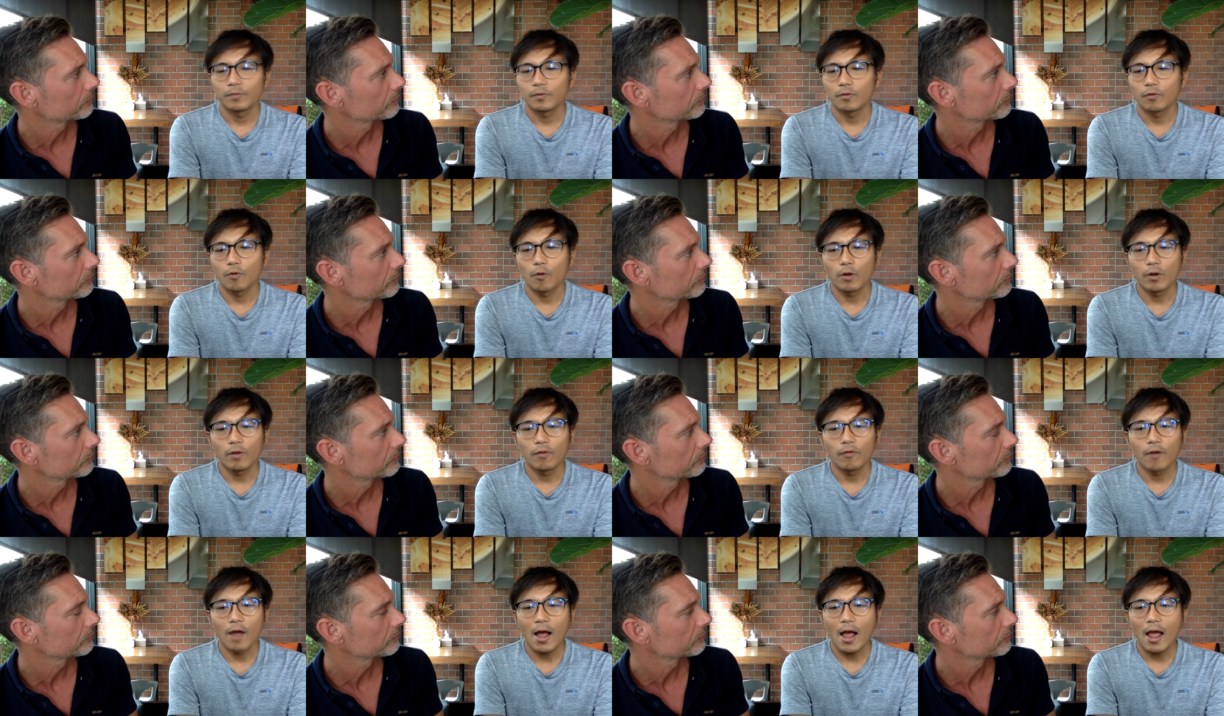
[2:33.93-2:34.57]

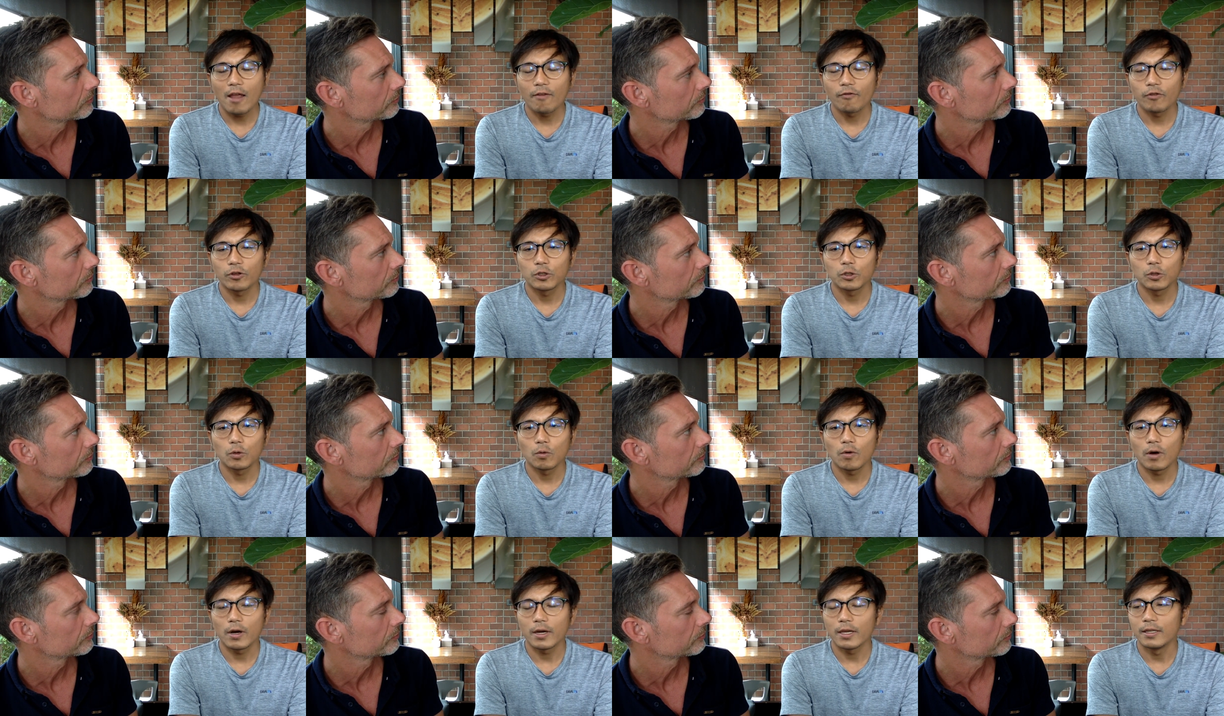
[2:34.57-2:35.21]
Speaker 1: 45 for
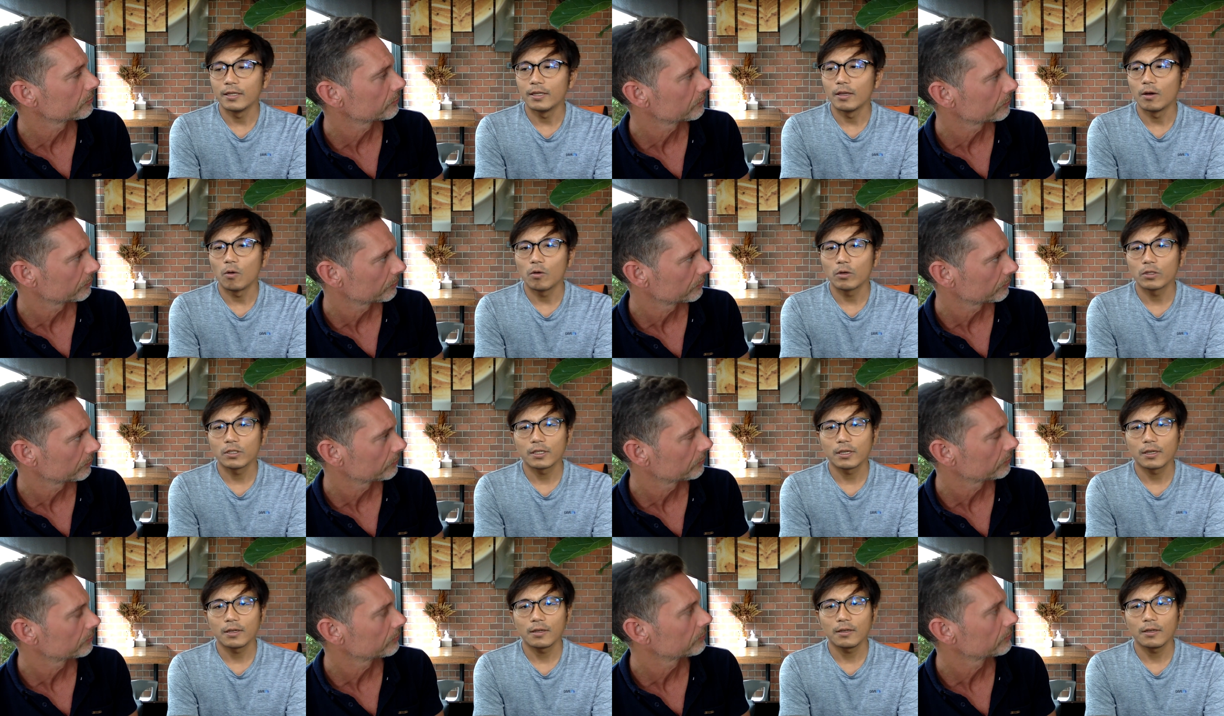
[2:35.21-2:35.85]
sure in the
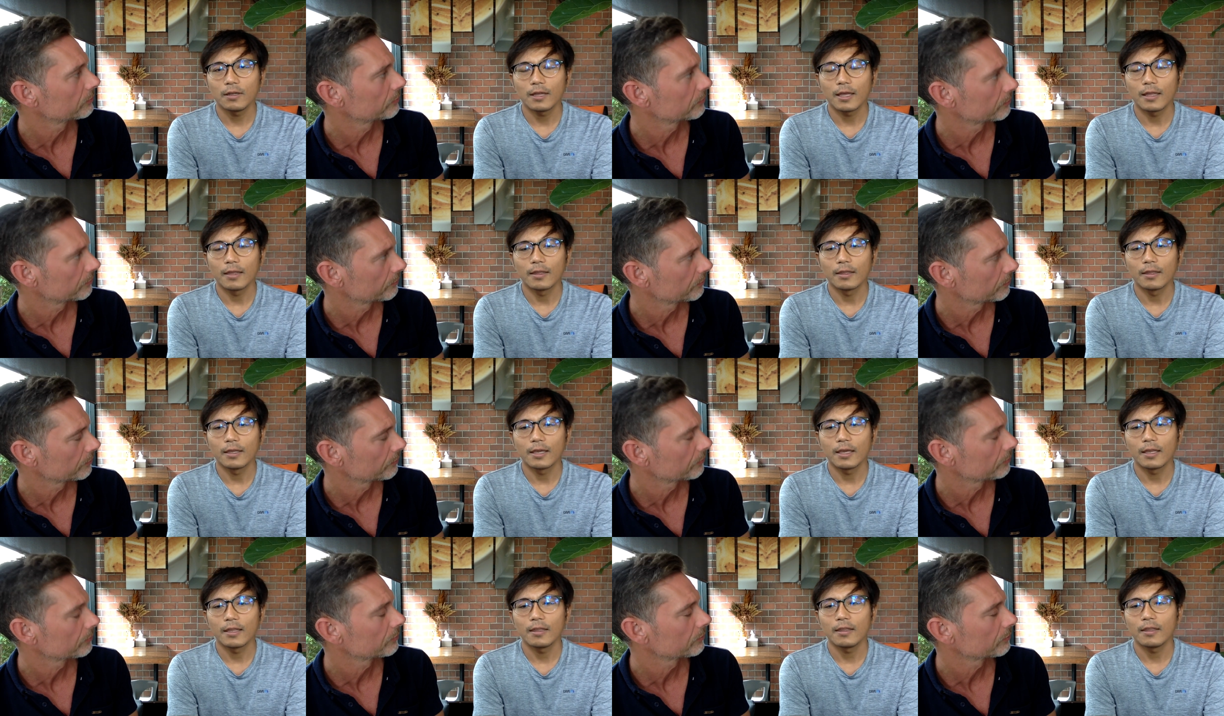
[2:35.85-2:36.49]
ocean, and
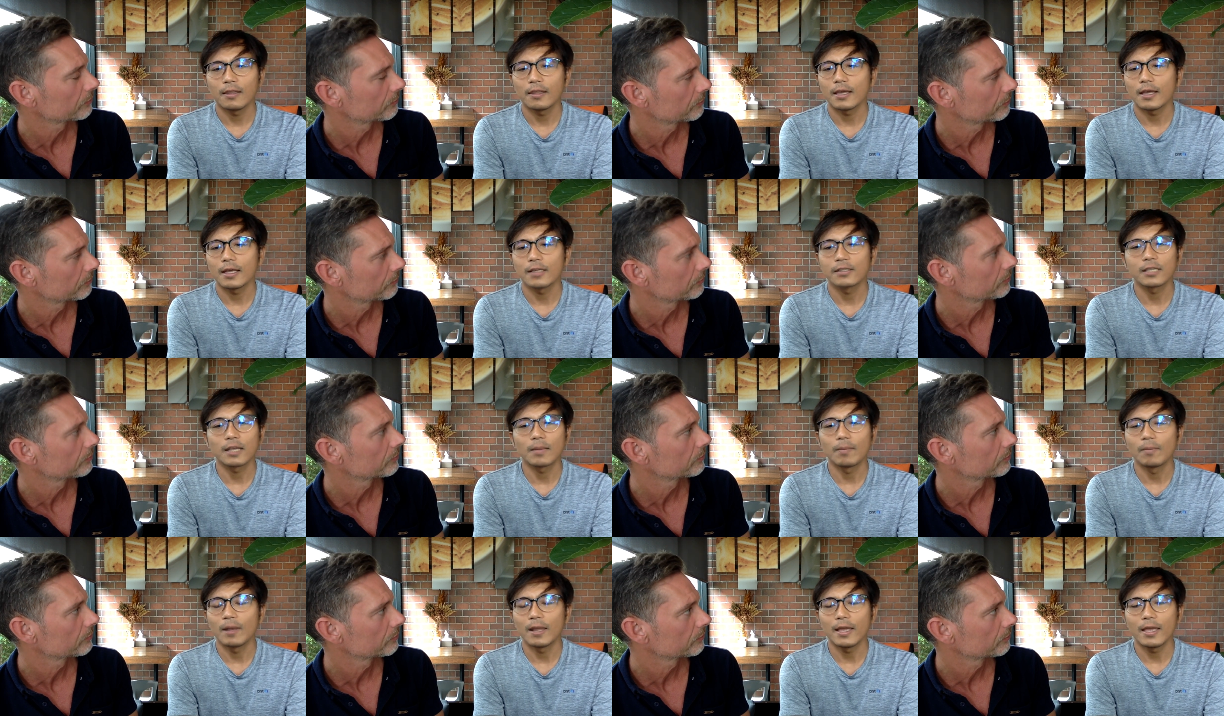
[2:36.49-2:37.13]
then there are
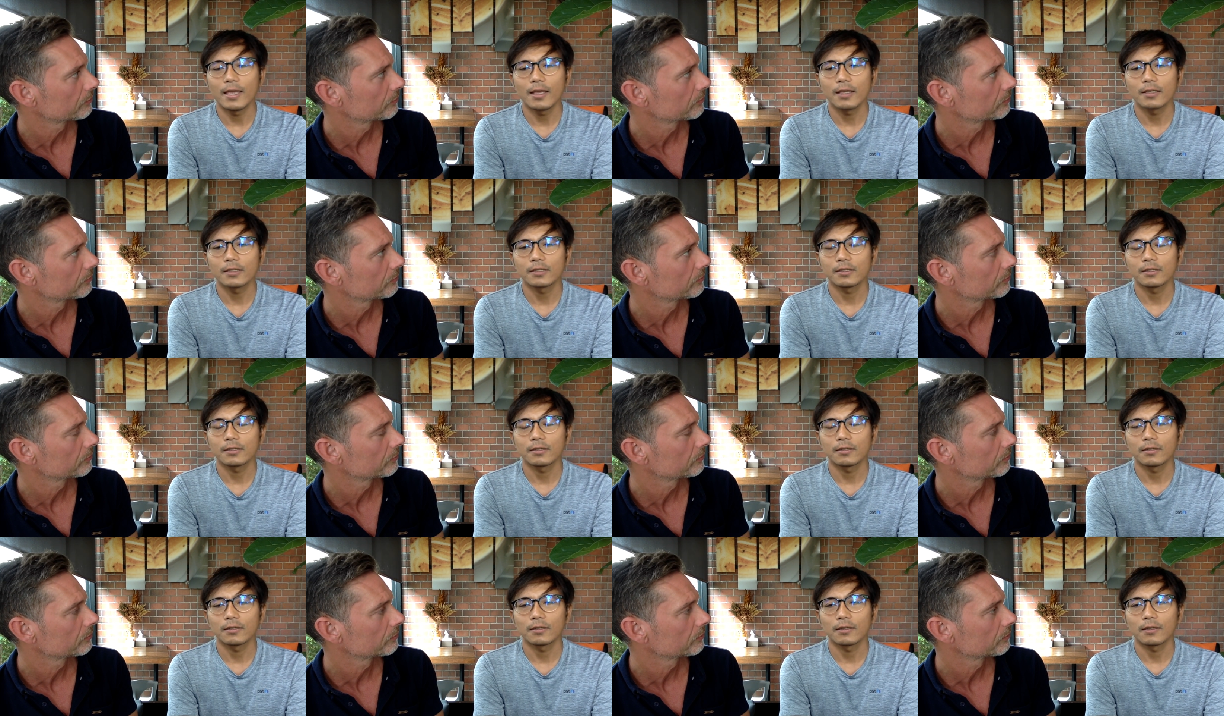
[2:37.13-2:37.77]
some lakes
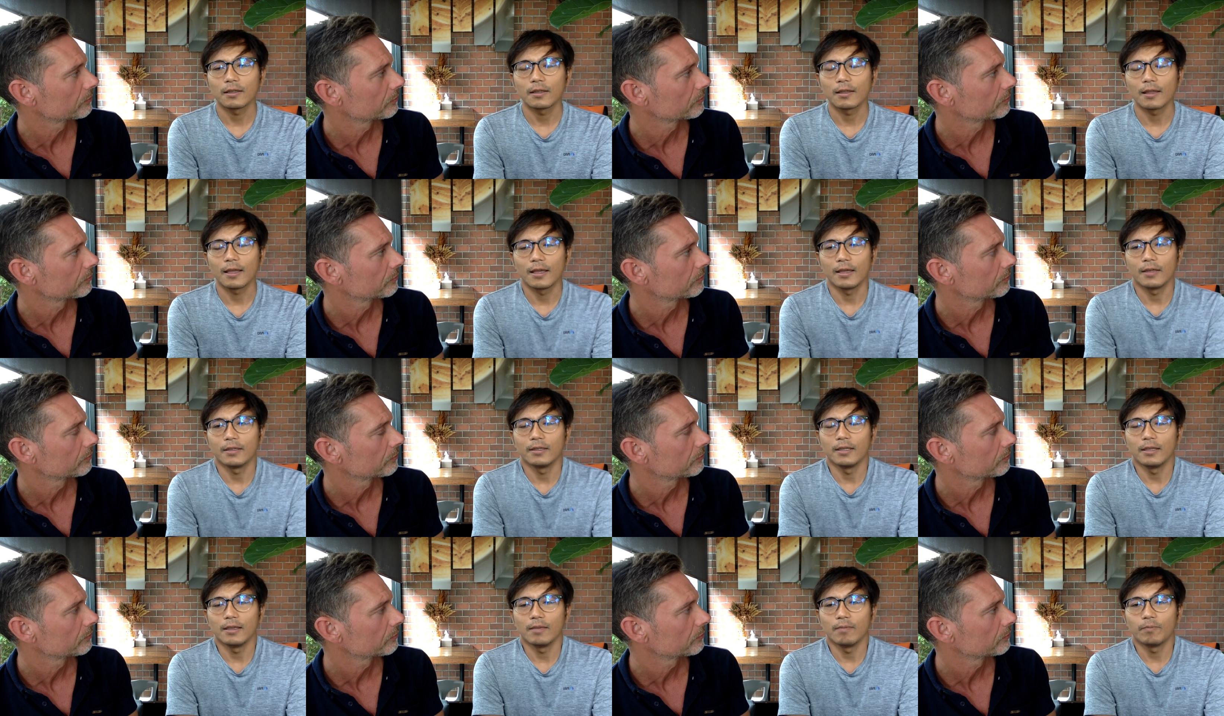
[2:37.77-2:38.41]

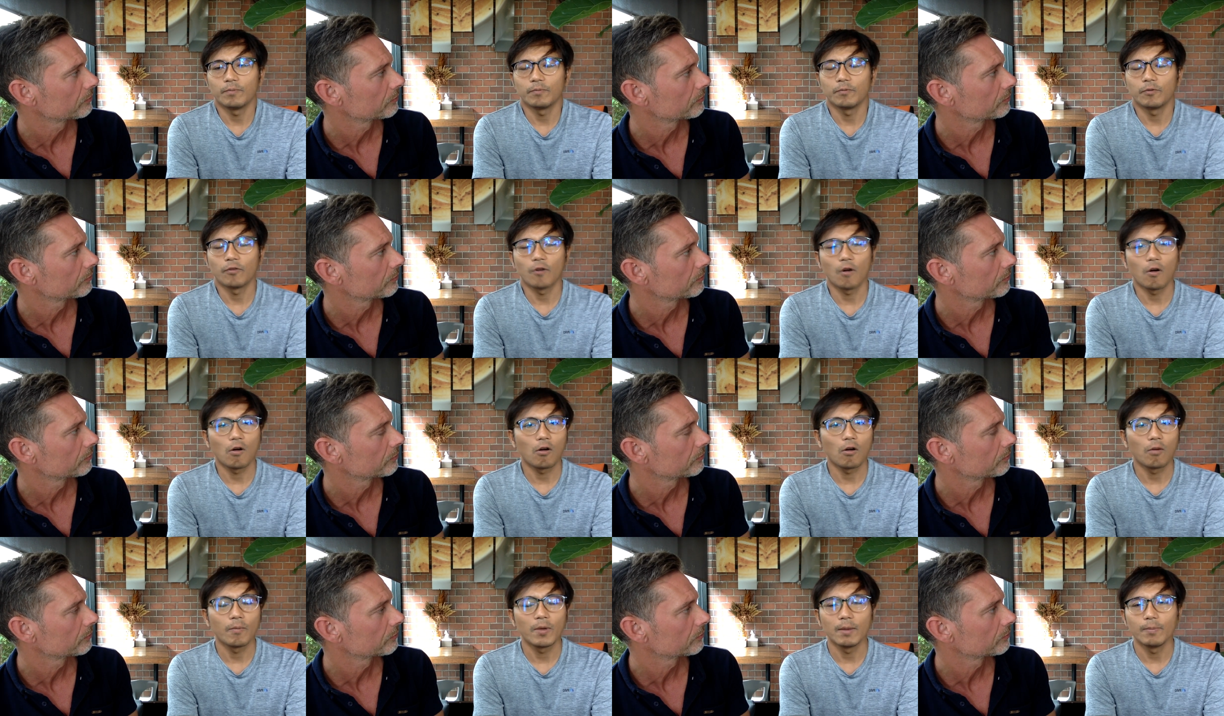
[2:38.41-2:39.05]
like deep
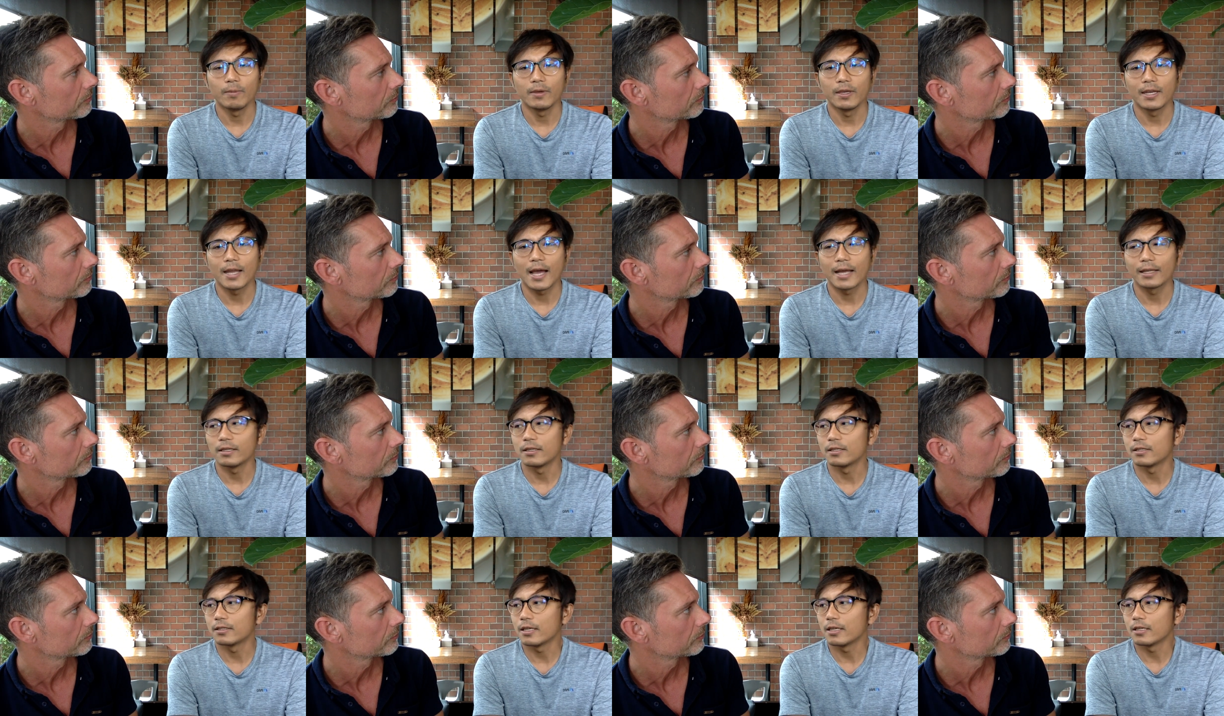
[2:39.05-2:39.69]
for maybe
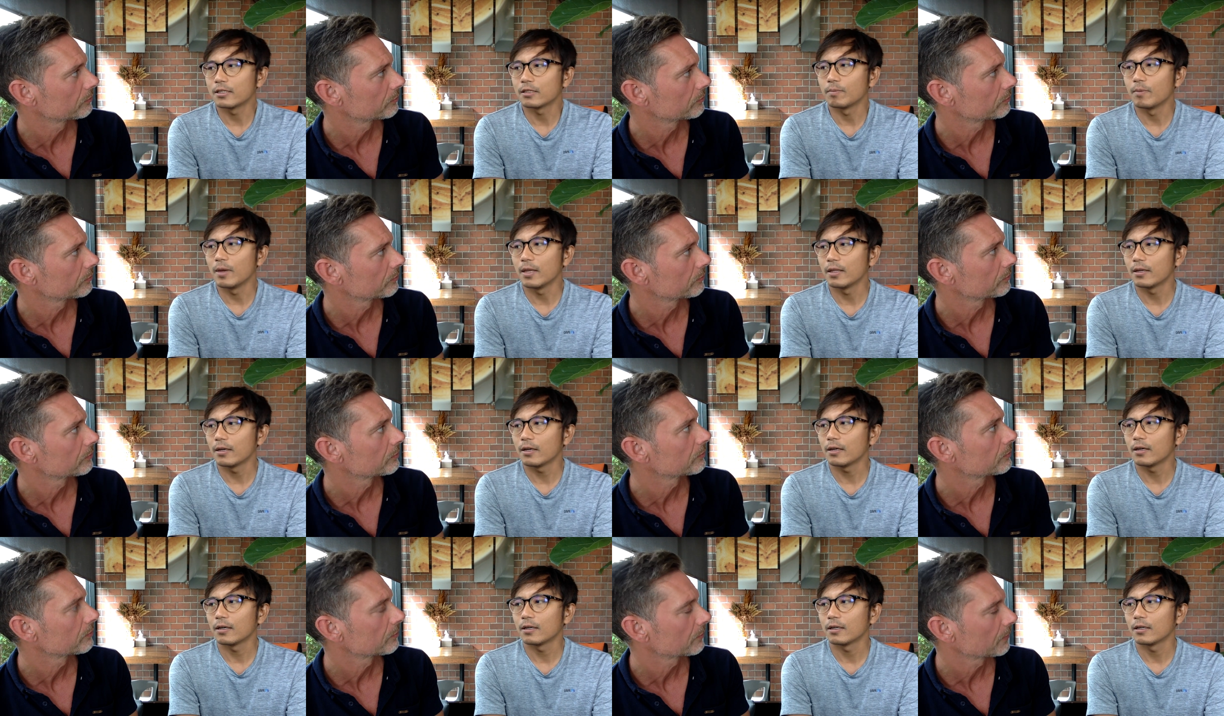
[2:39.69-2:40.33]
96
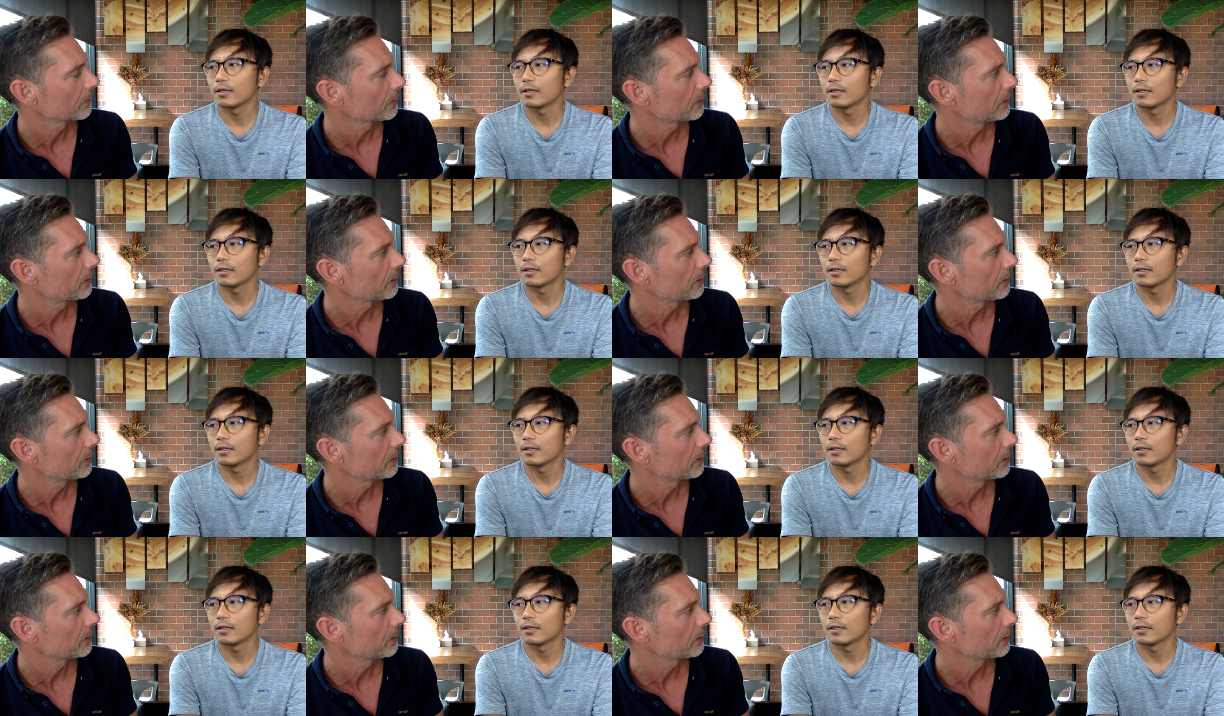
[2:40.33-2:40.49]
meter.